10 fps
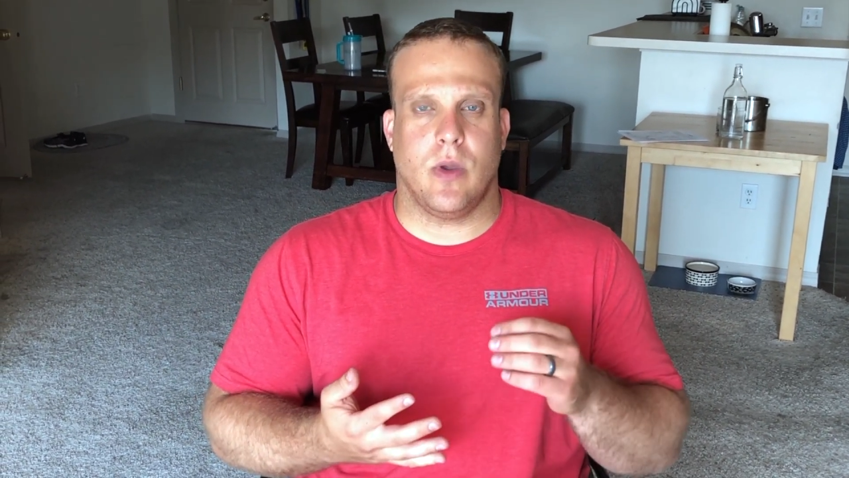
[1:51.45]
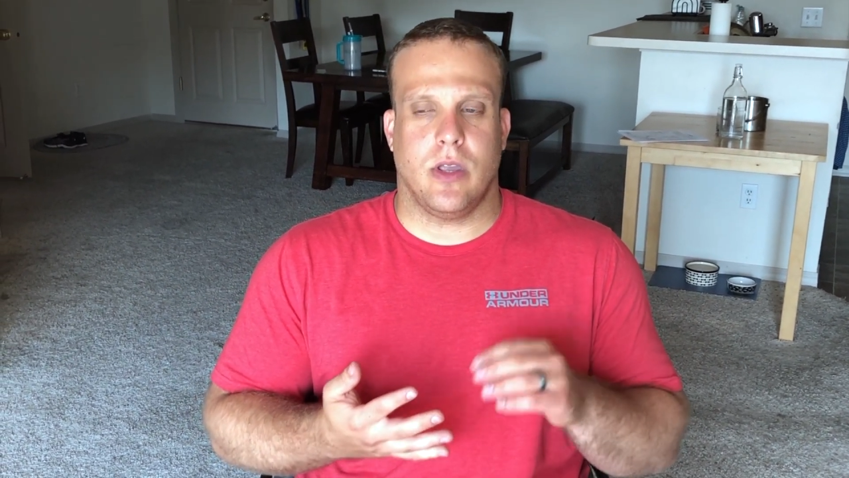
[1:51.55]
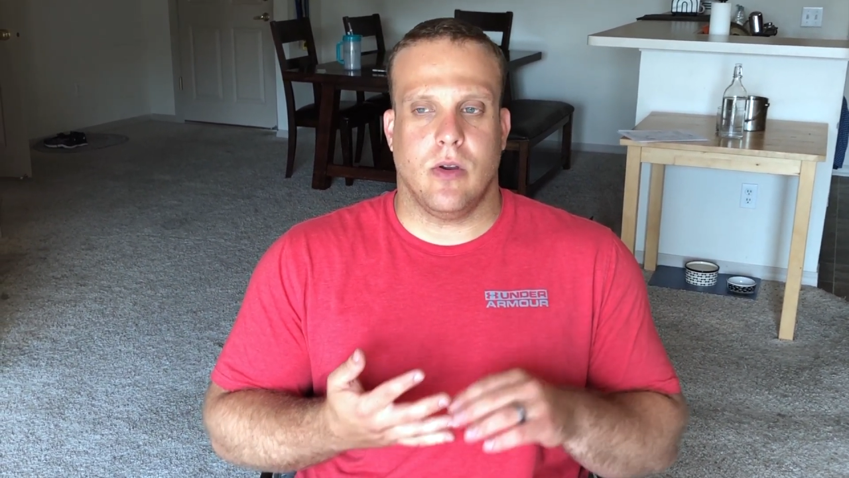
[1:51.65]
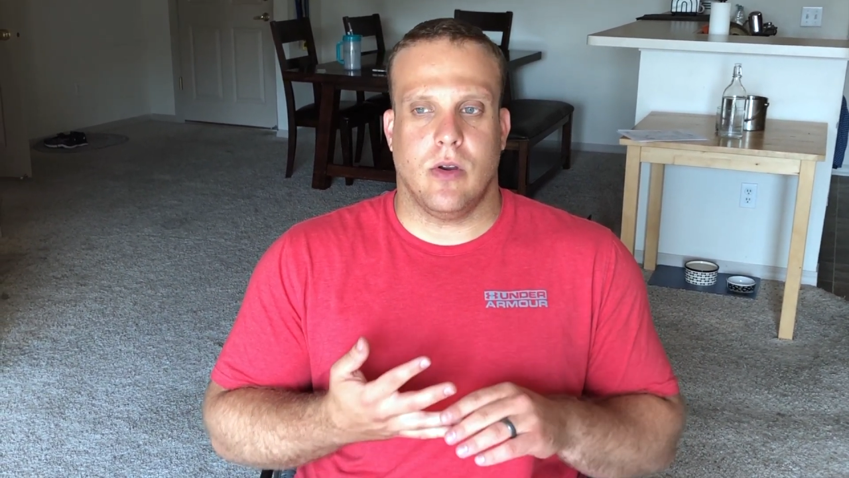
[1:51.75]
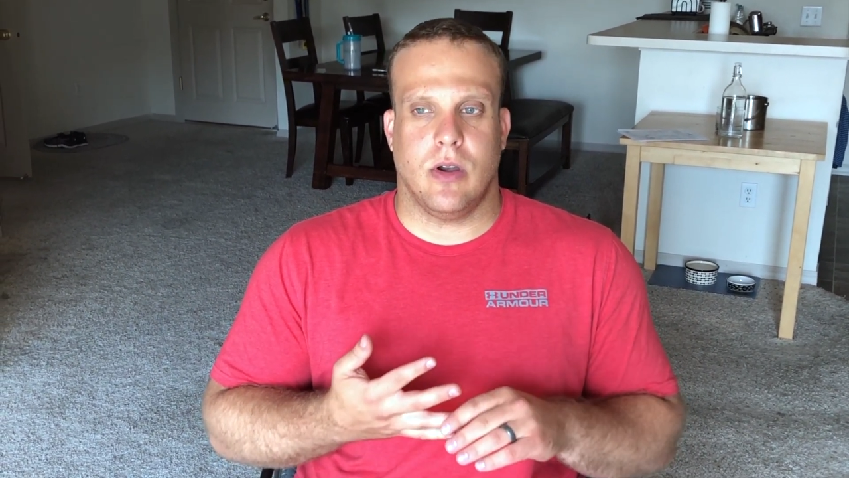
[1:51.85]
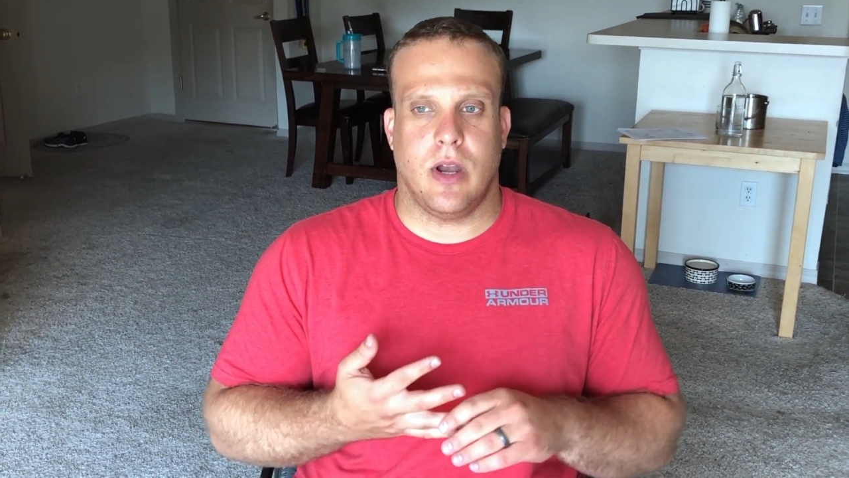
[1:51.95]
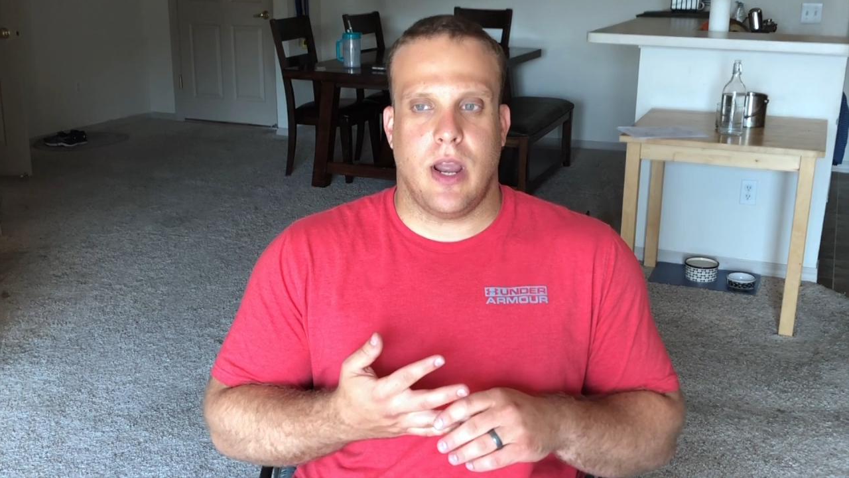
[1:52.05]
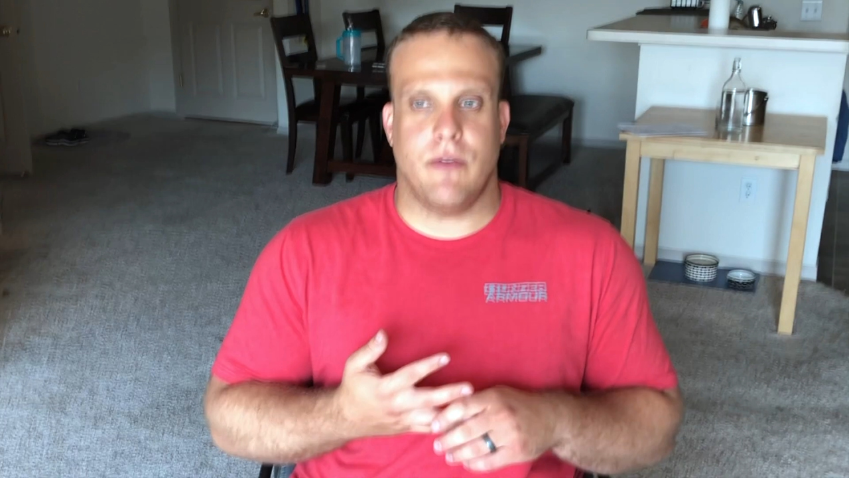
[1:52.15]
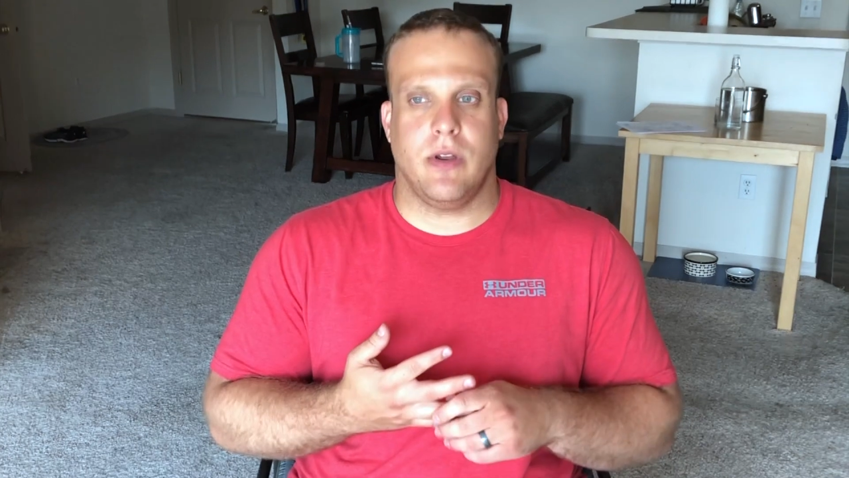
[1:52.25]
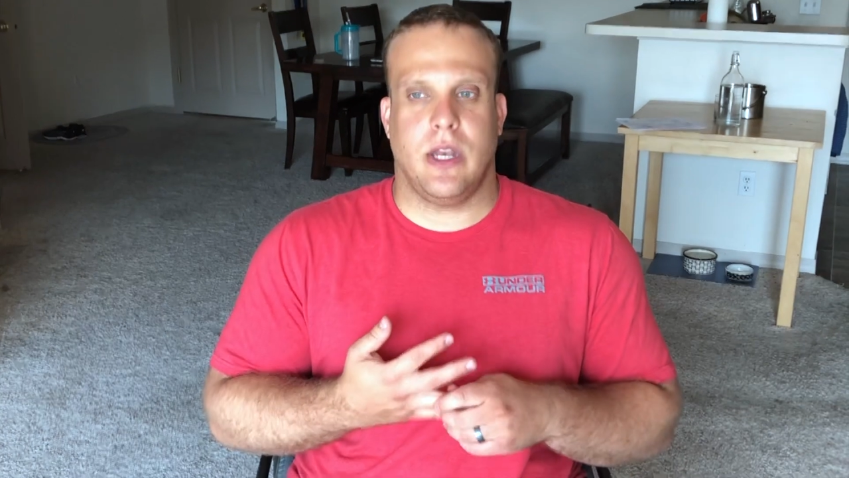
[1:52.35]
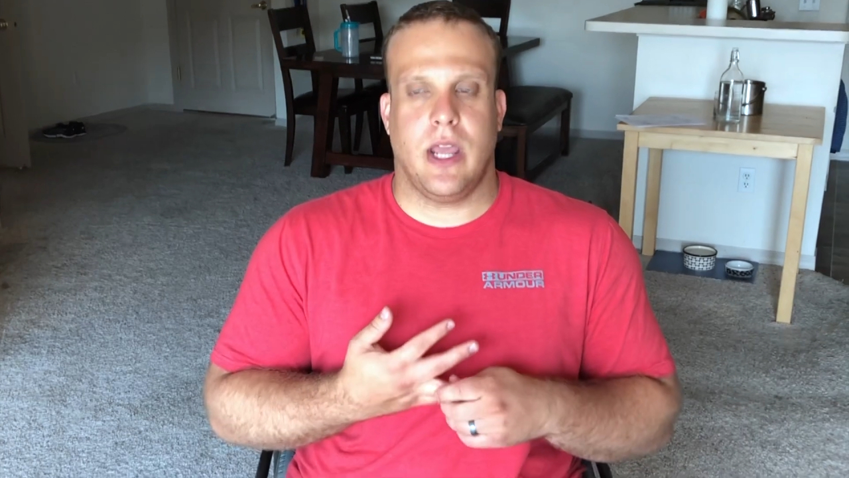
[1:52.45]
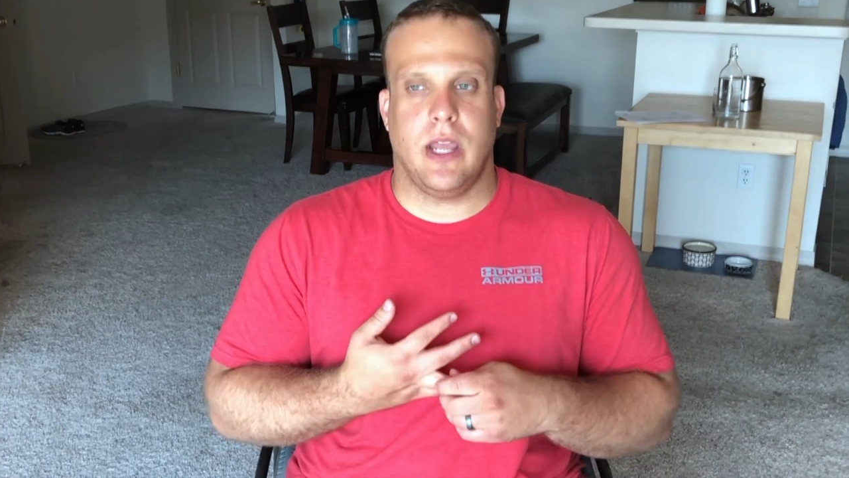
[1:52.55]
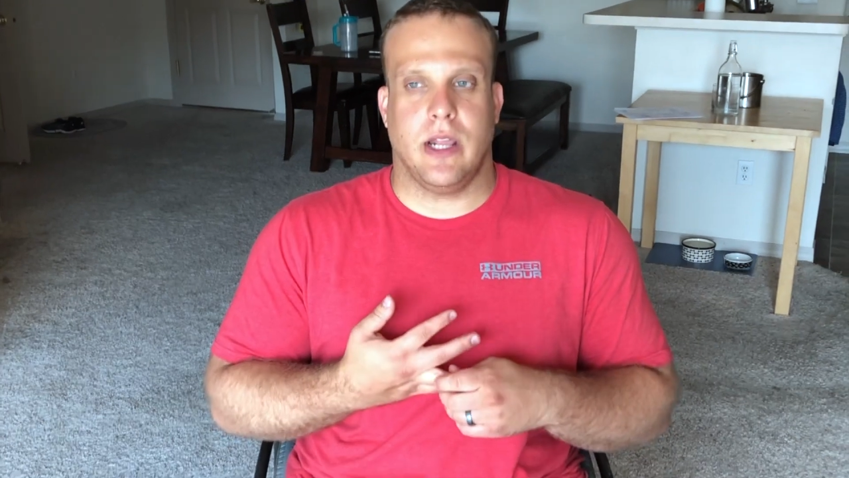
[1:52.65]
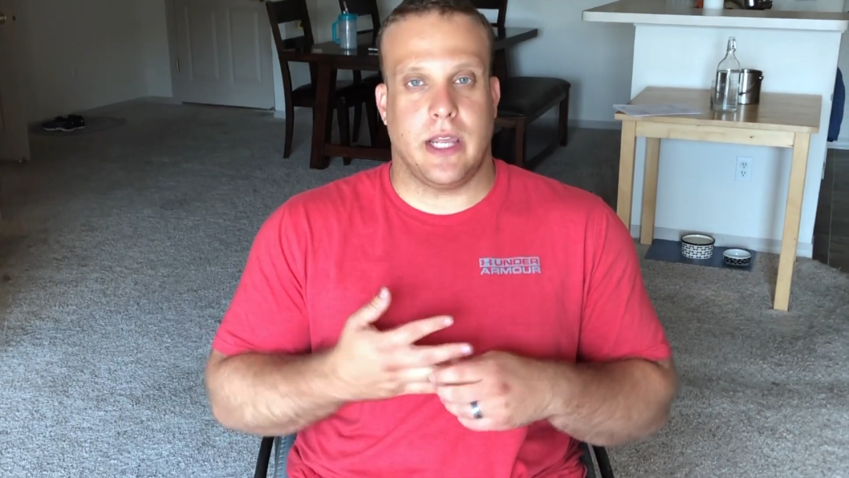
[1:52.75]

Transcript: what your everyday